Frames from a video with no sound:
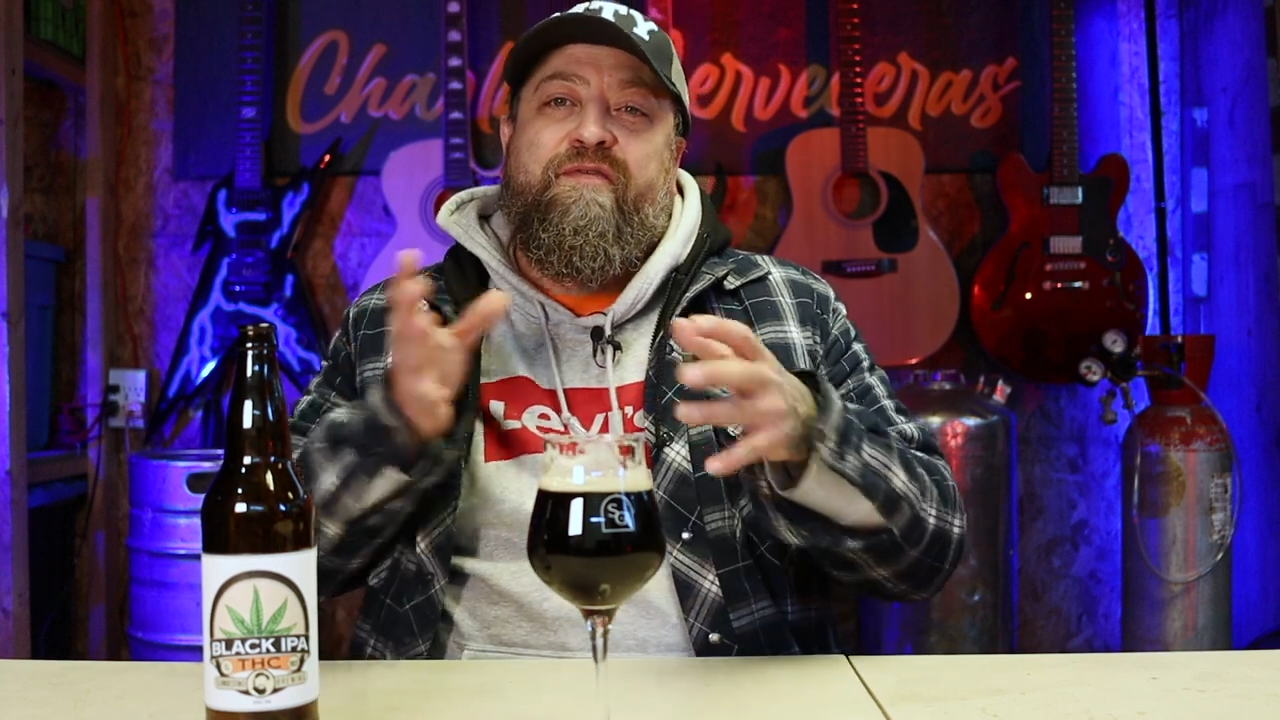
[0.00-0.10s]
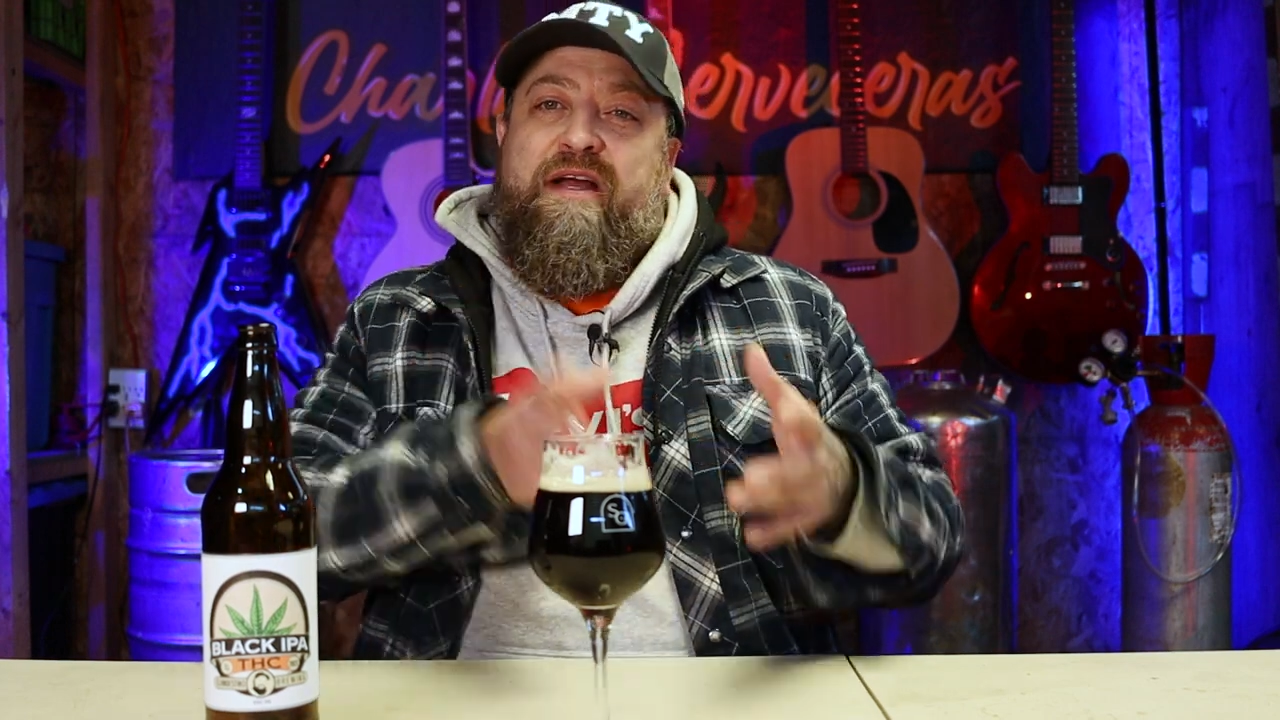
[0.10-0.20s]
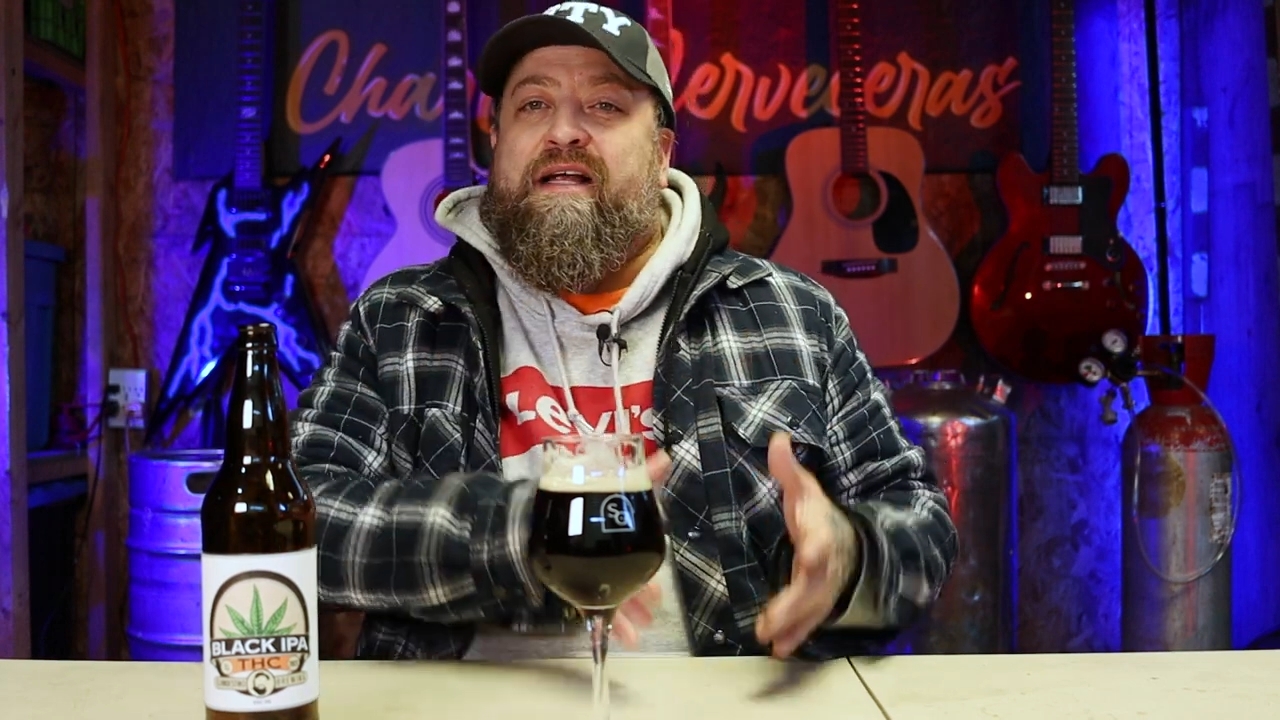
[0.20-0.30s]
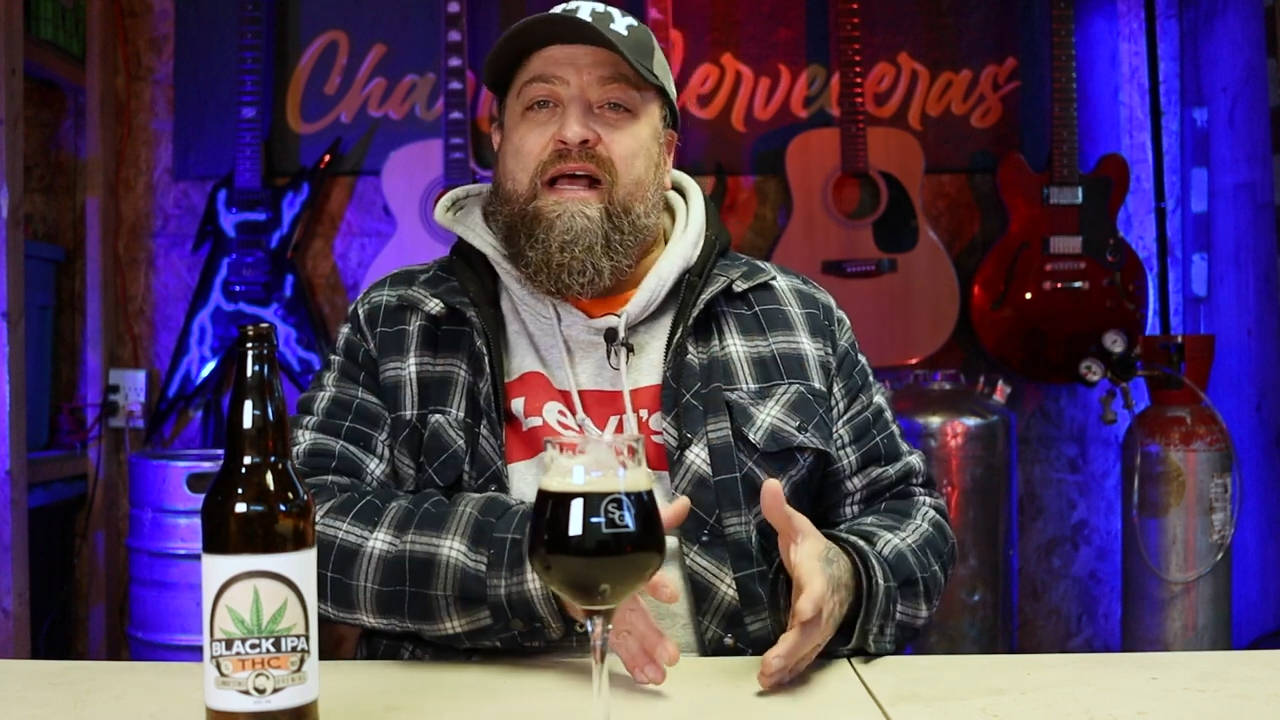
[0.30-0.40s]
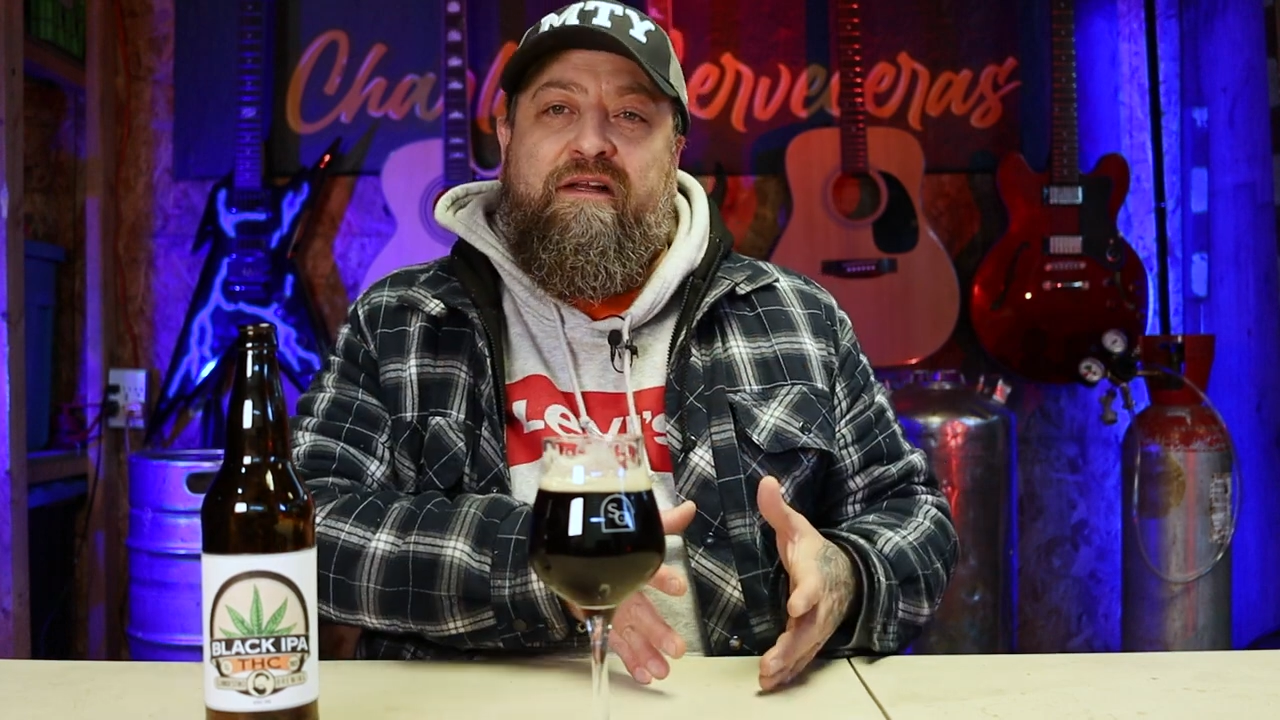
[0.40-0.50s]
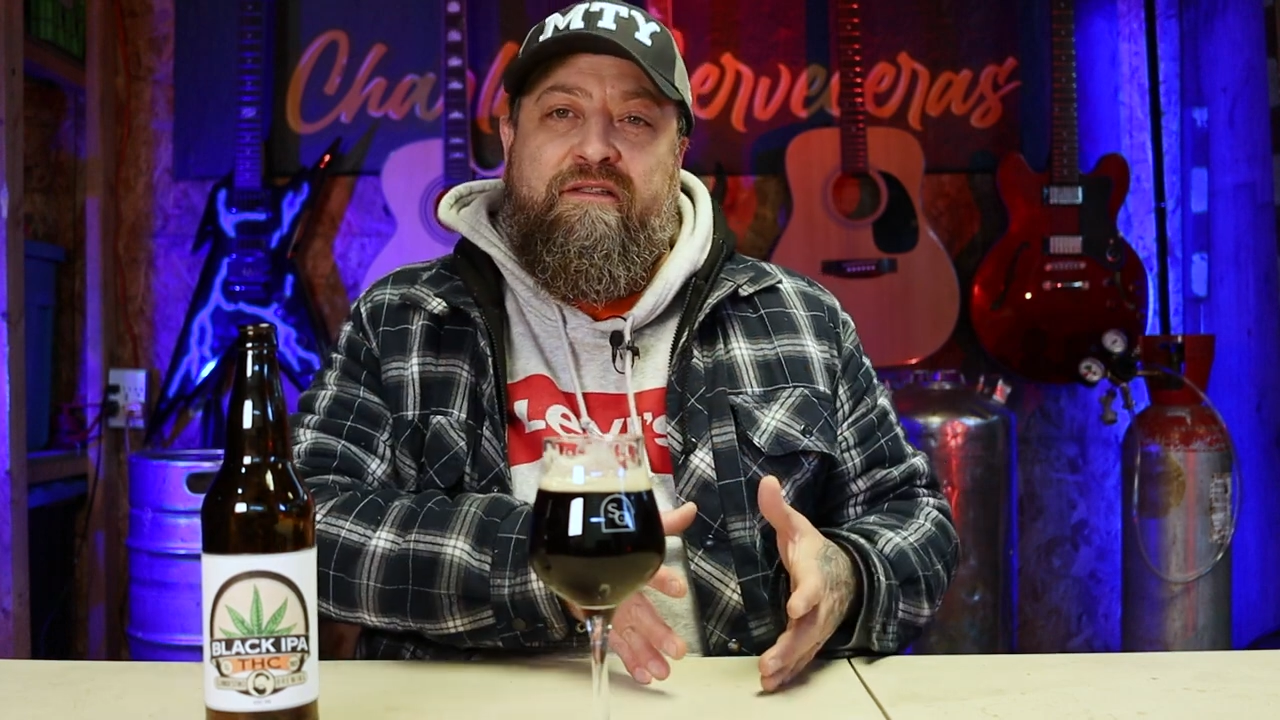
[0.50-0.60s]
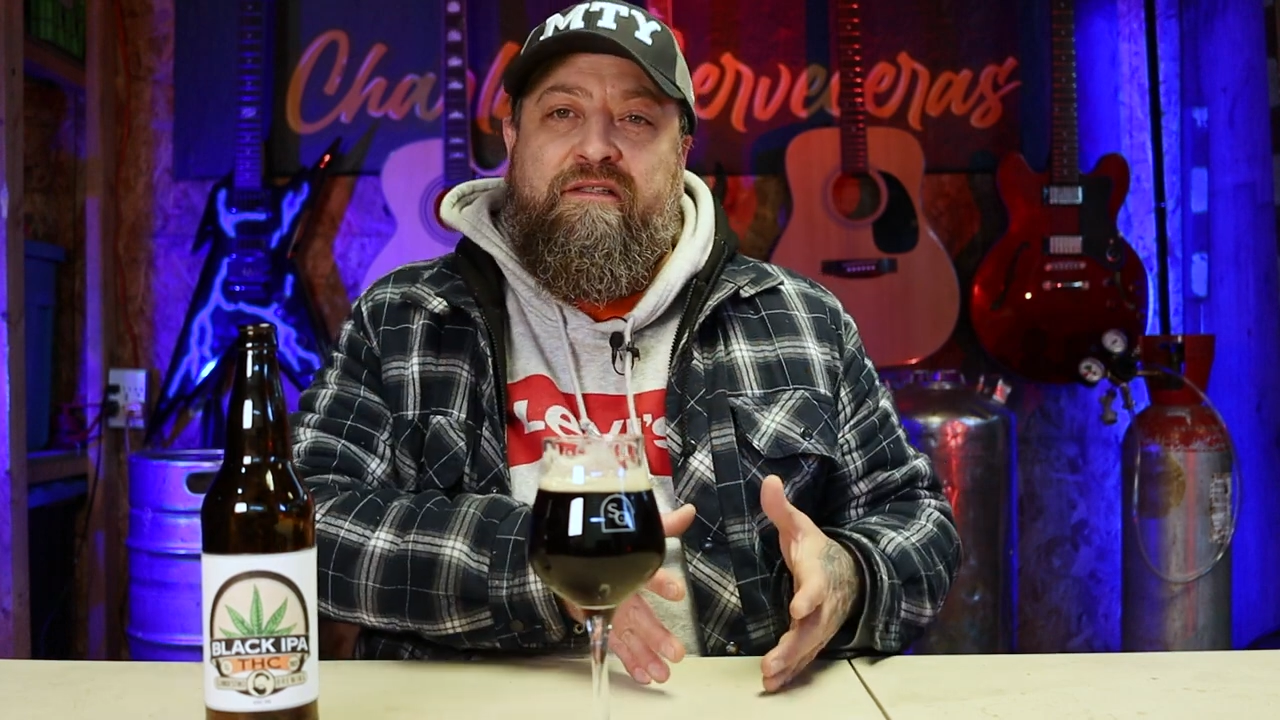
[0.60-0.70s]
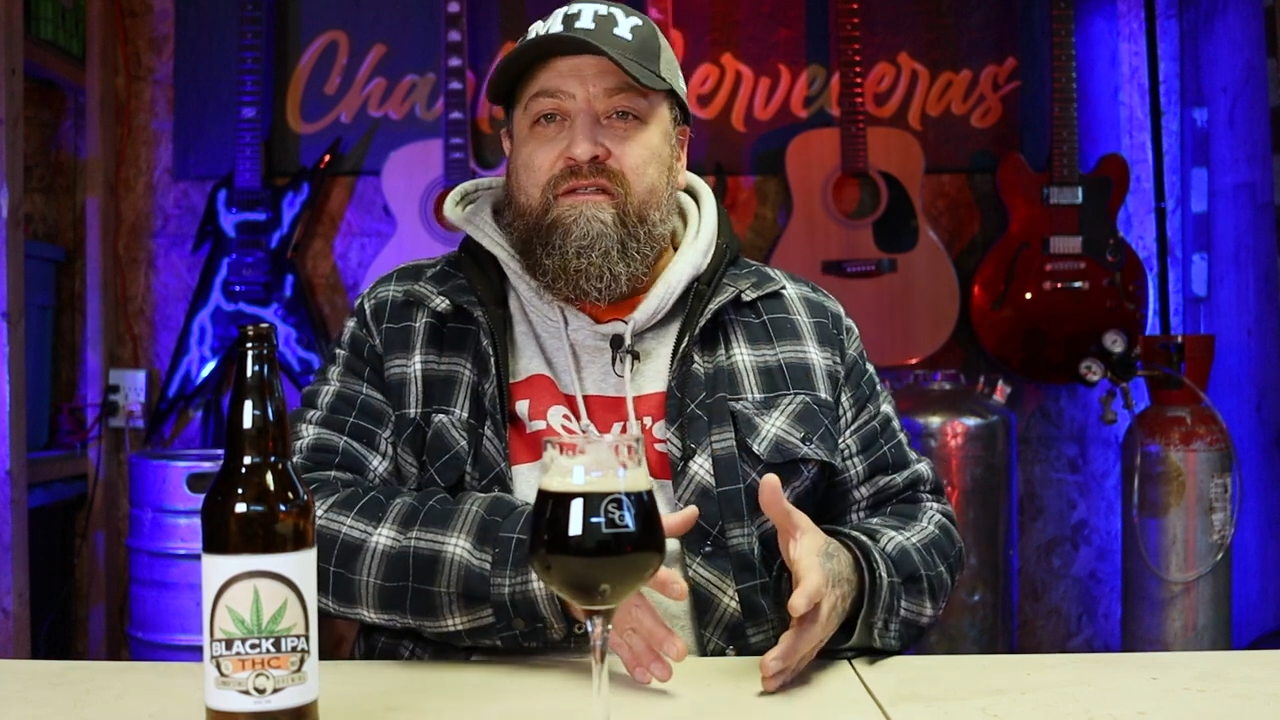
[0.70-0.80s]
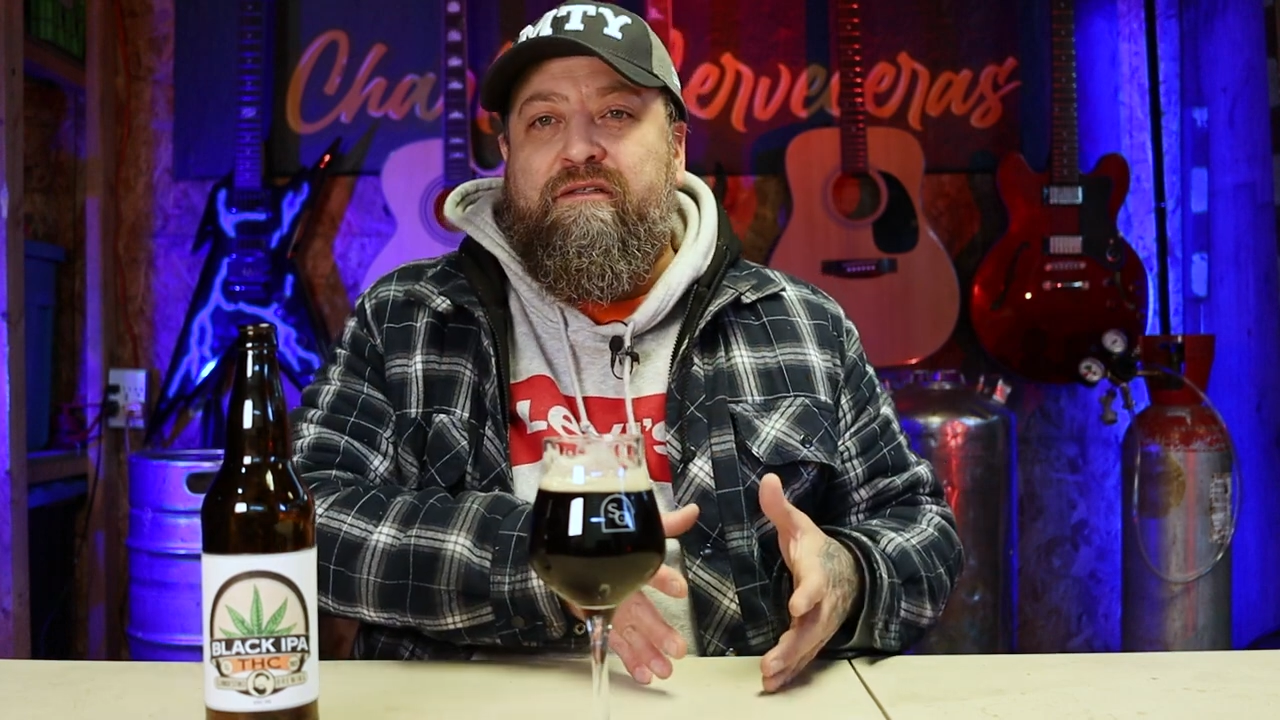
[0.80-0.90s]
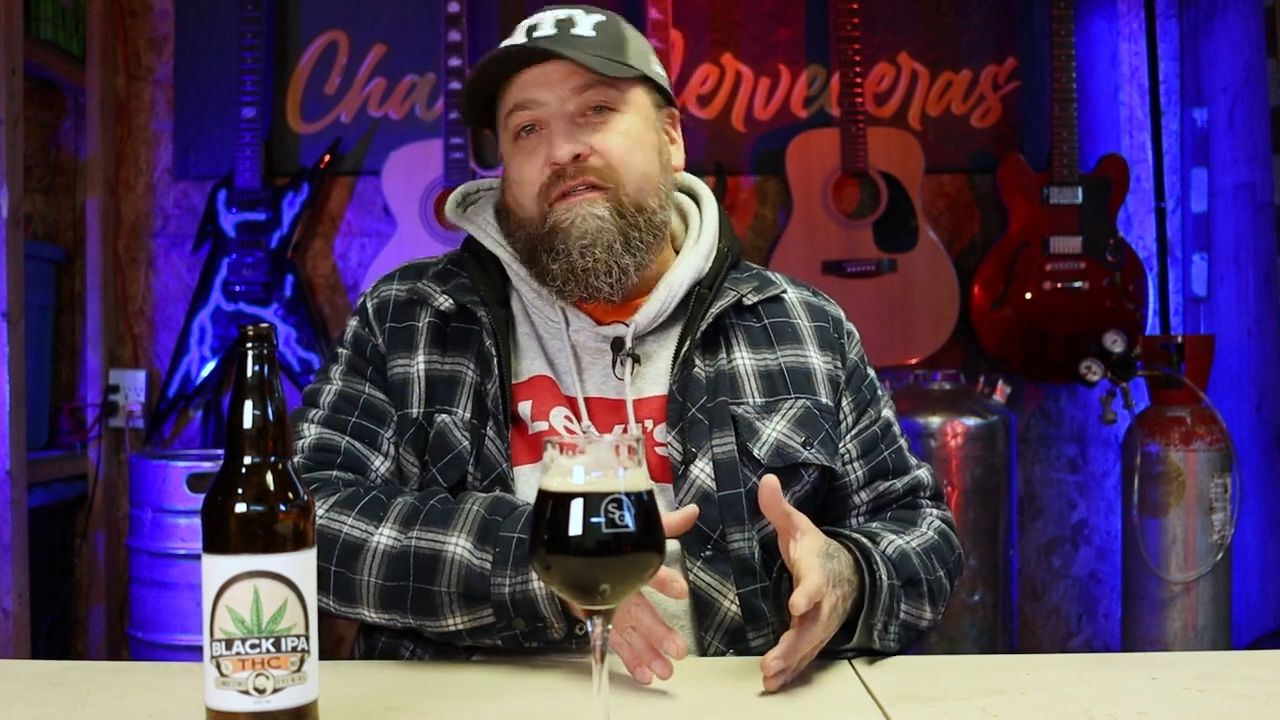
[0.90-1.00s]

5 gallons,